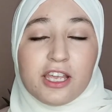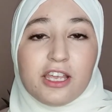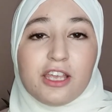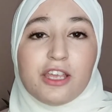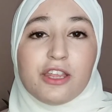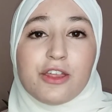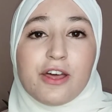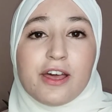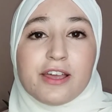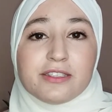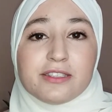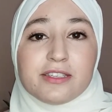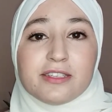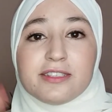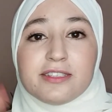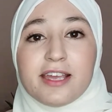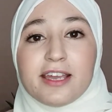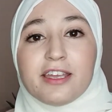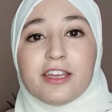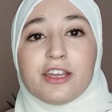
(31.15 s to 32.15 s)
either as a
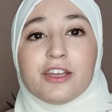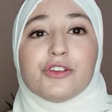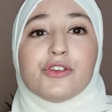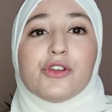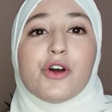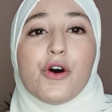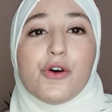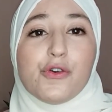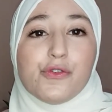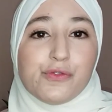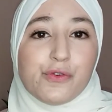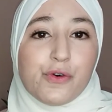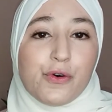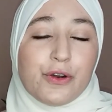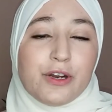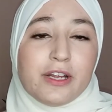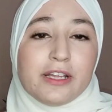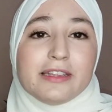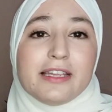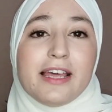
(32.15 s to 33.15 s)
second or
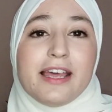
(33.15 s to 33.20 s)
foreign